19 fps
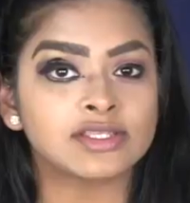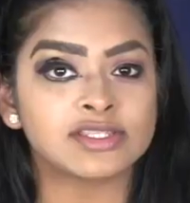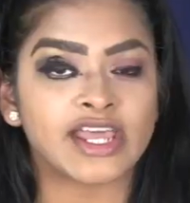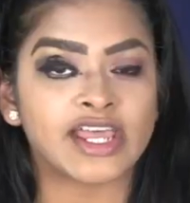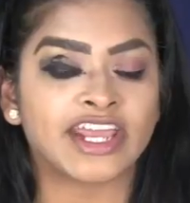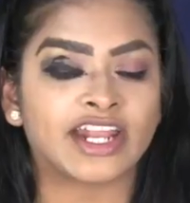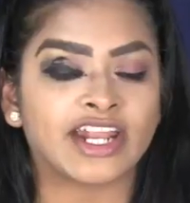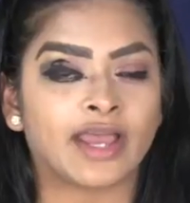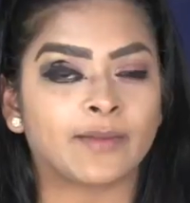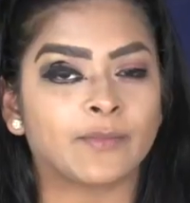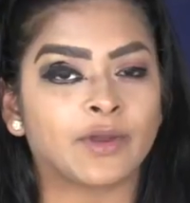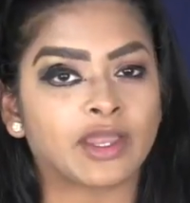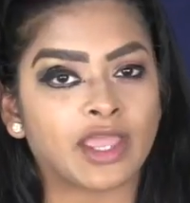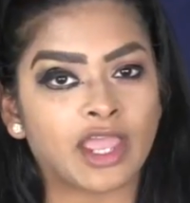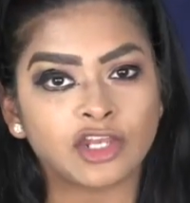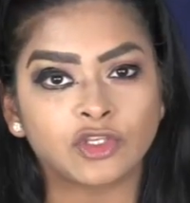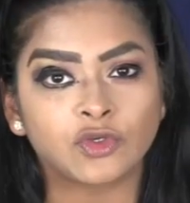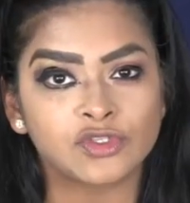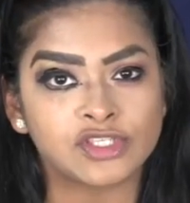side, I'm
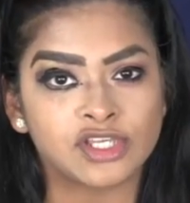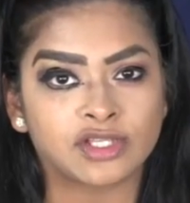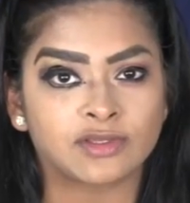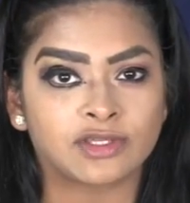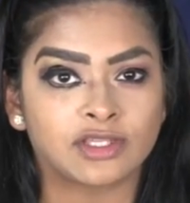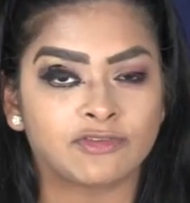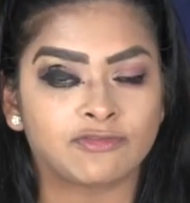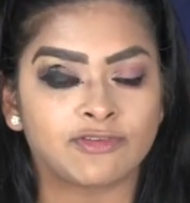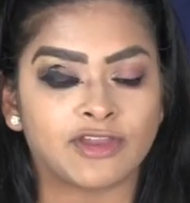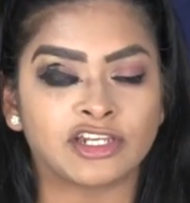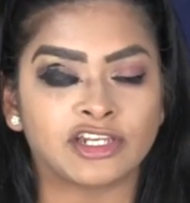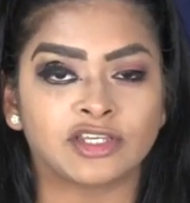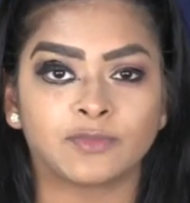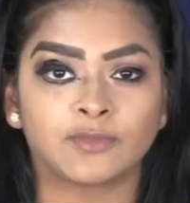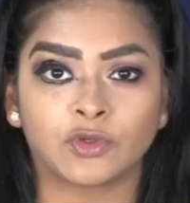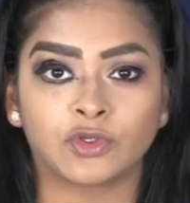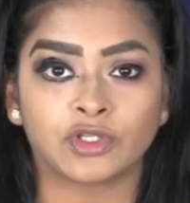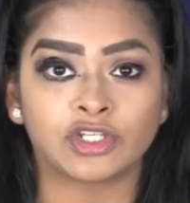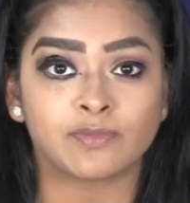again using the Fenty
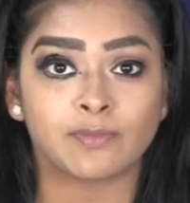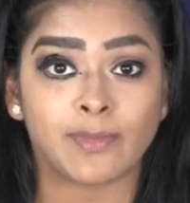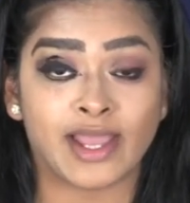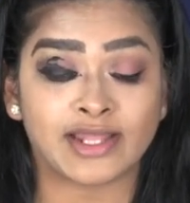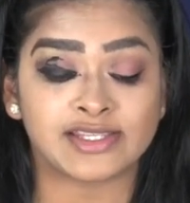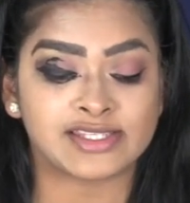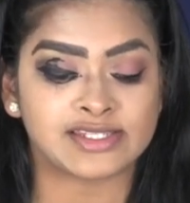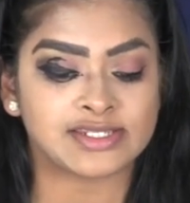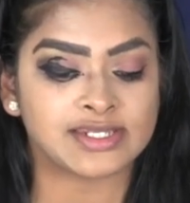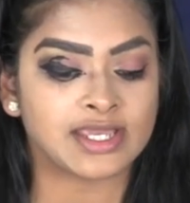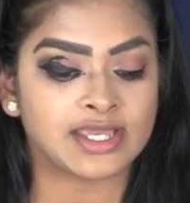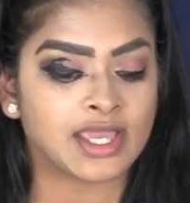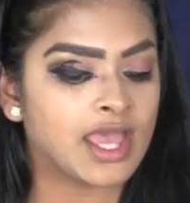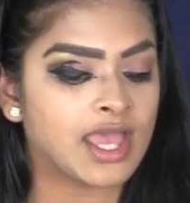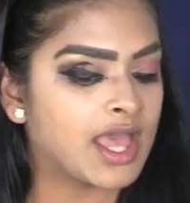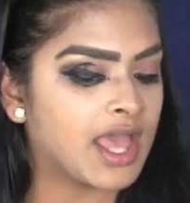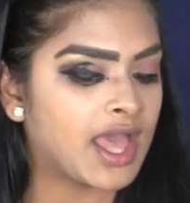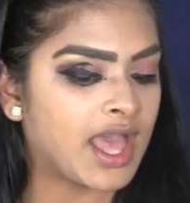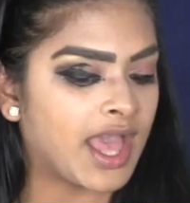Beauty Matte Stick
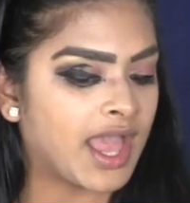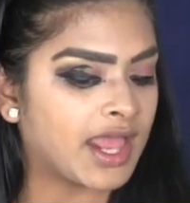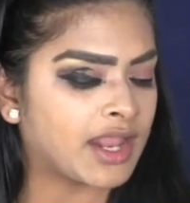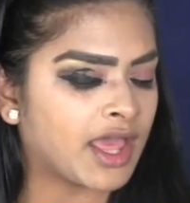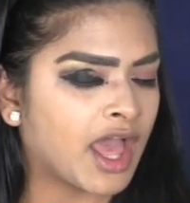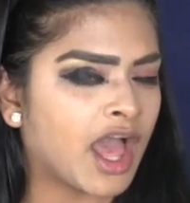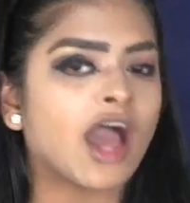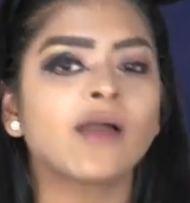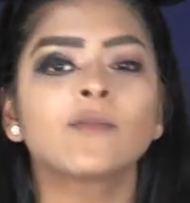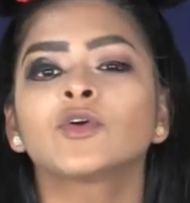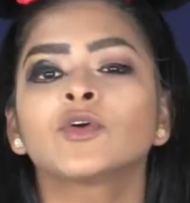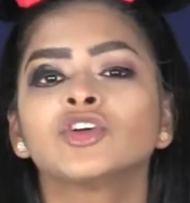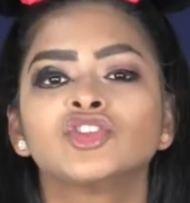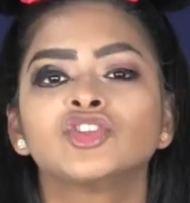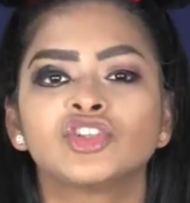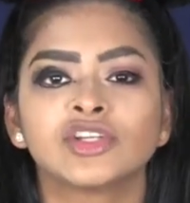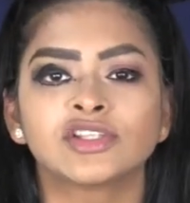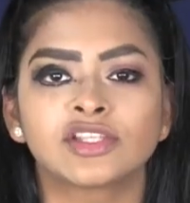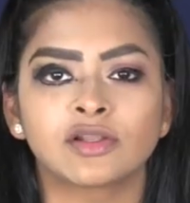and I'm going
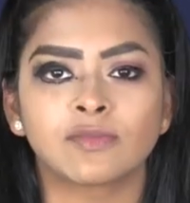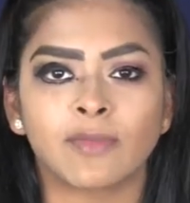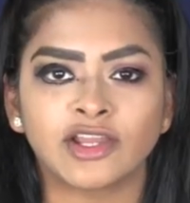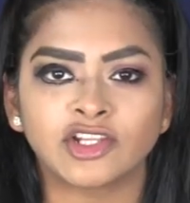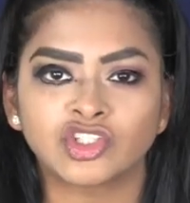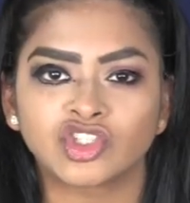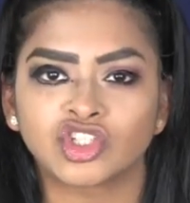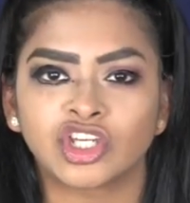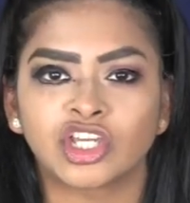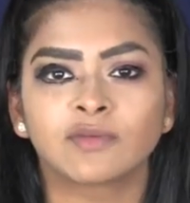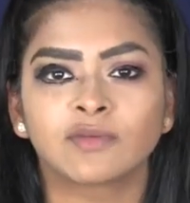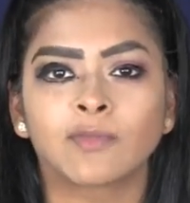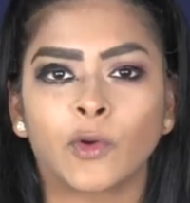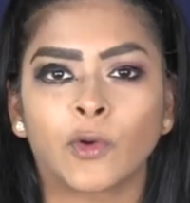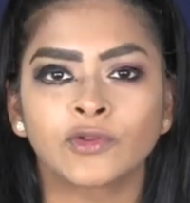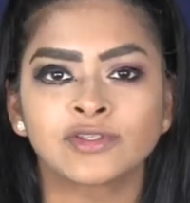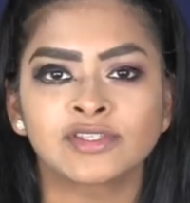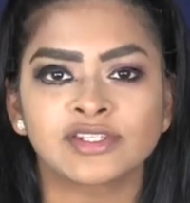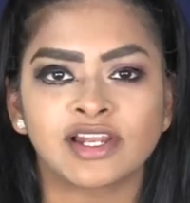to chisel my
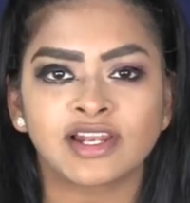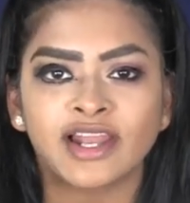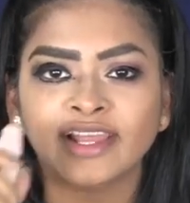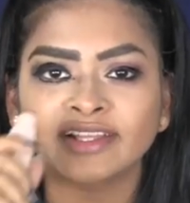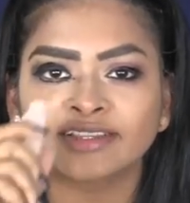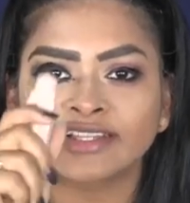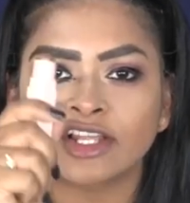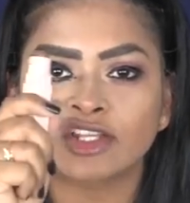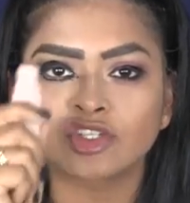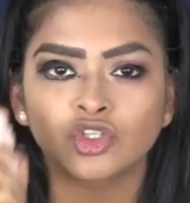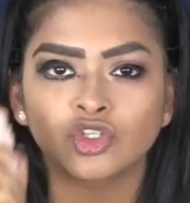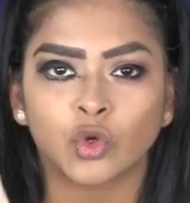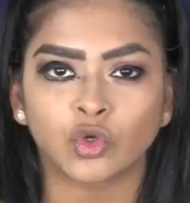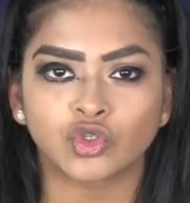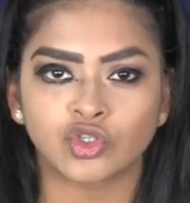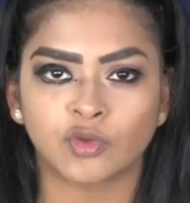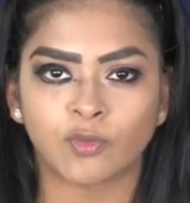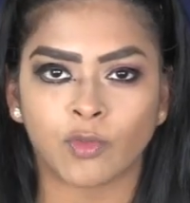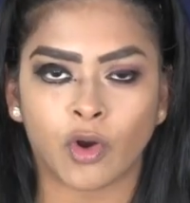cheekbones like there's
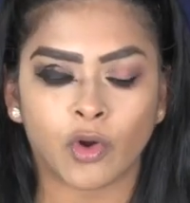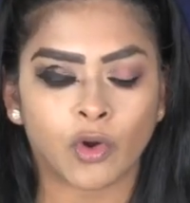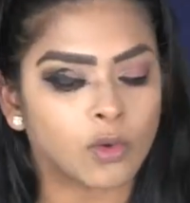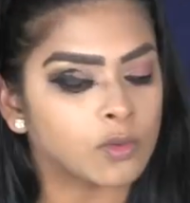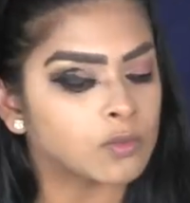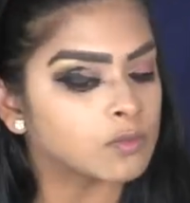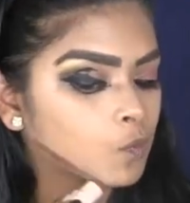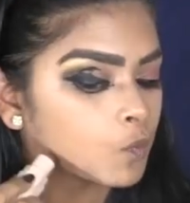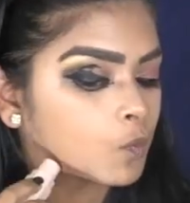no tomorrow.